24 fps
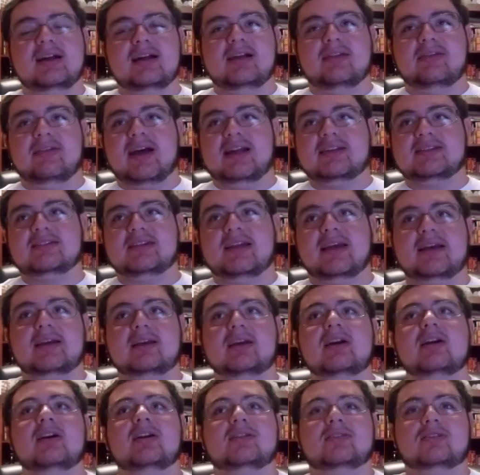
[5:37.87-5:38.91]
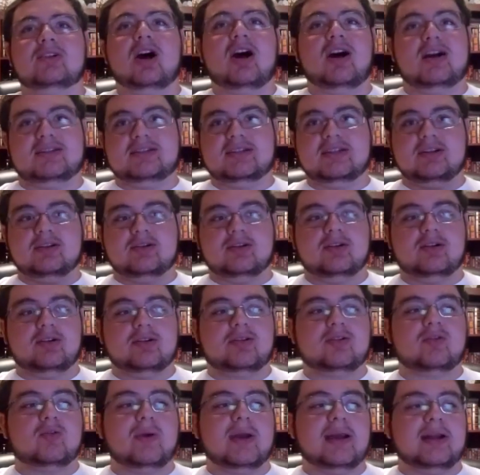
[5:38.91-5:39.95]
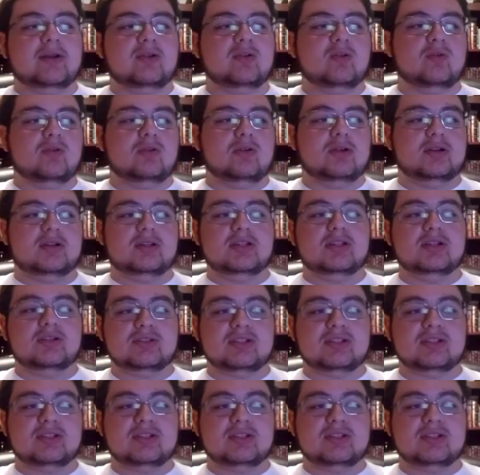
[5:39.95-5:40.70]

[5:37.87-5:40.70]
and that's like causing an earthquake, or,